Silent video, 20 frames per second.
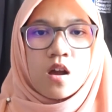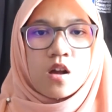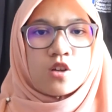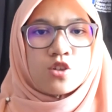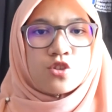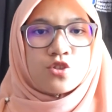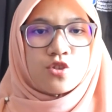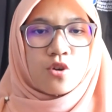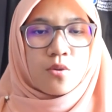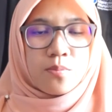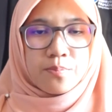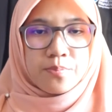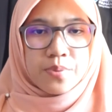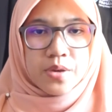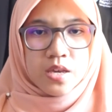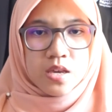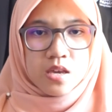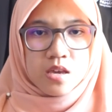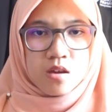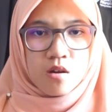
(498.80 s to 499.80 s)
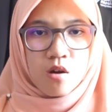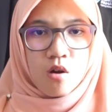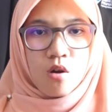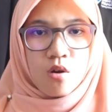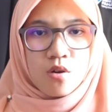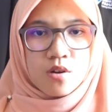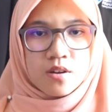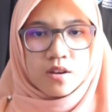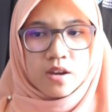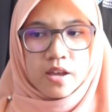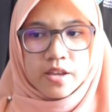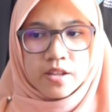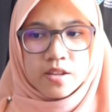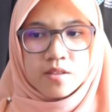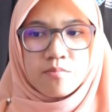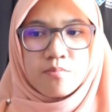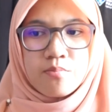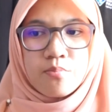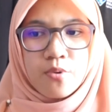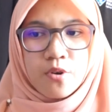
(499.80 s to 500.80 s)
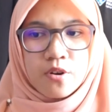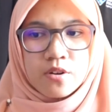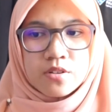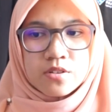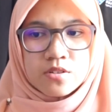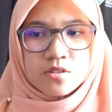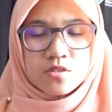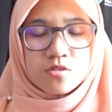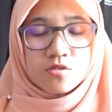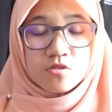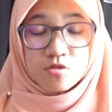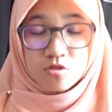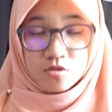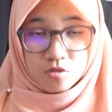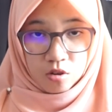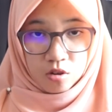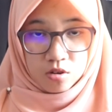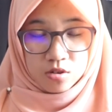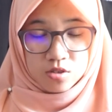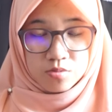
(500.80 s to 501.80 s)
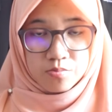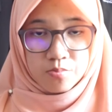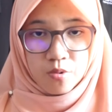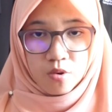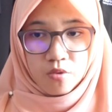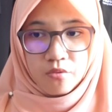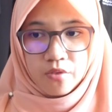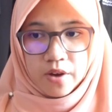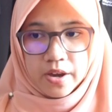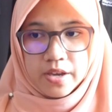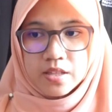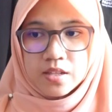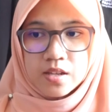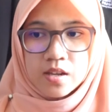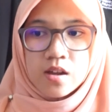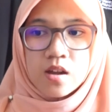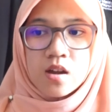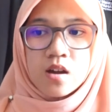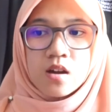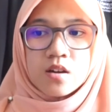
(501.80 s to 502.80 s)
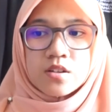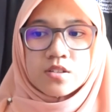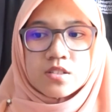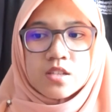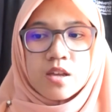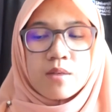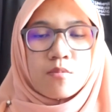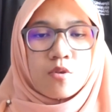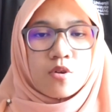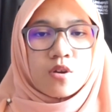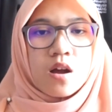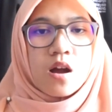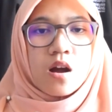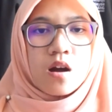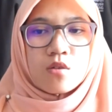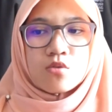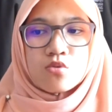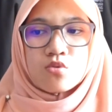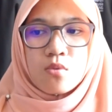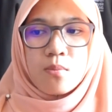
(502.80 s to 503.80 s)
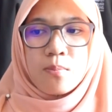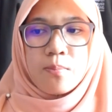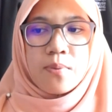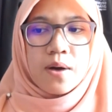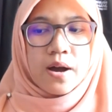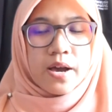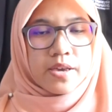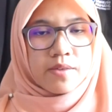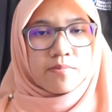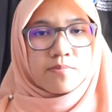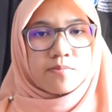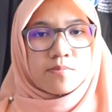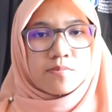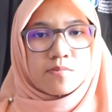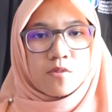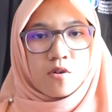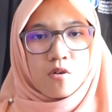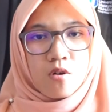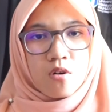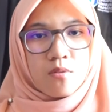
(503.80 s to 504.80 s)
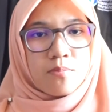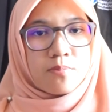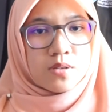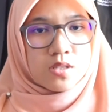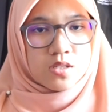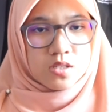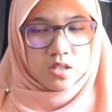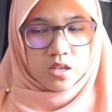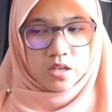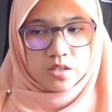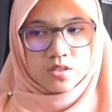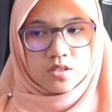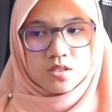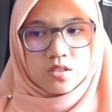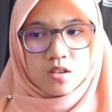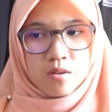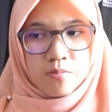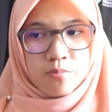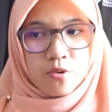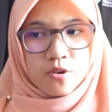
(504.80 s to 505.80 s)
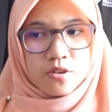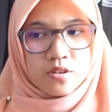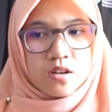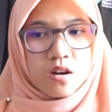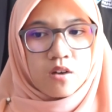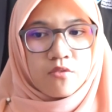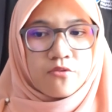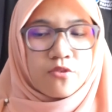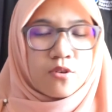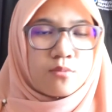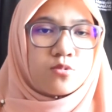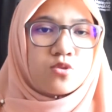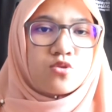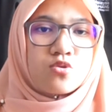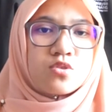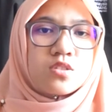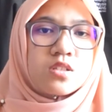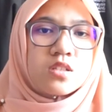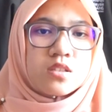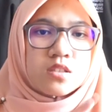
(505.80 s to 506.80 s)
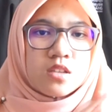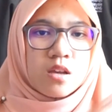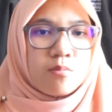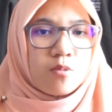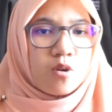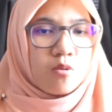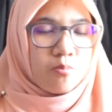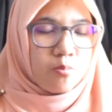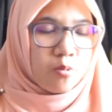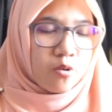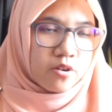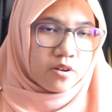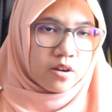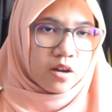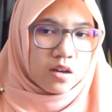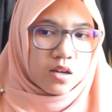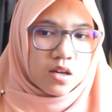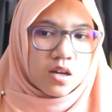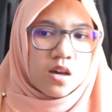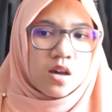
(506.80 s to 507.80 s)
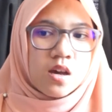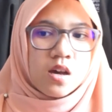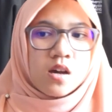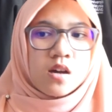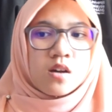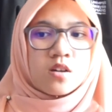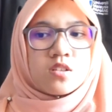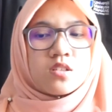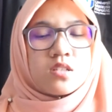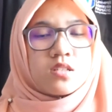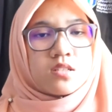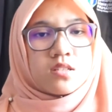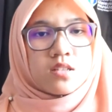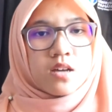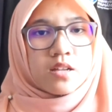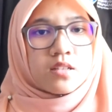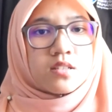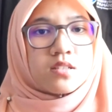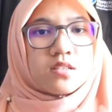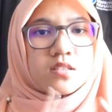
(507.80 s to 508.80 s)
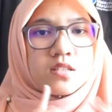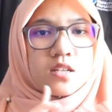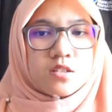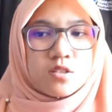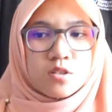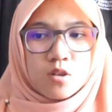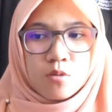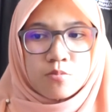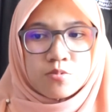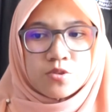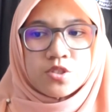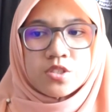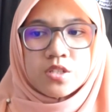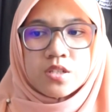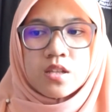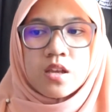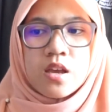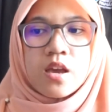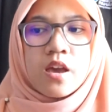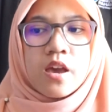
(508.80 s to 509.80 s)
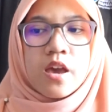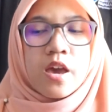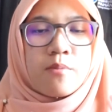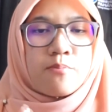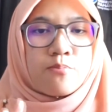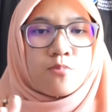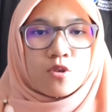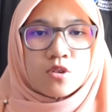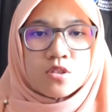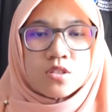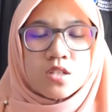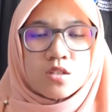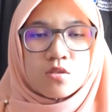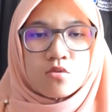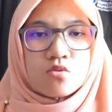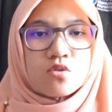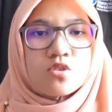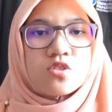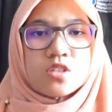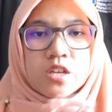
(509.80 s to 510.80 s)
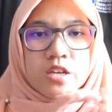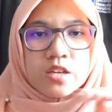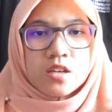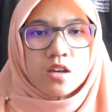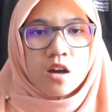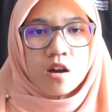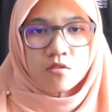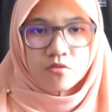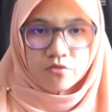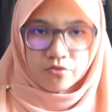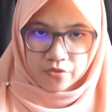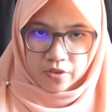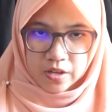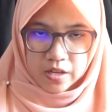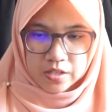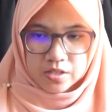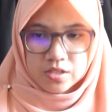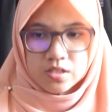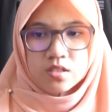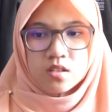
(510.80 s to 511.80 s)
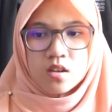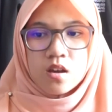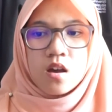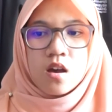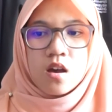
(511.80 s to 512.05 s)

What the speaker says: Shopee online stores provide steps on how to buy or purchase their product, from choosing type of product, design, size option, and proceed to checkout phase.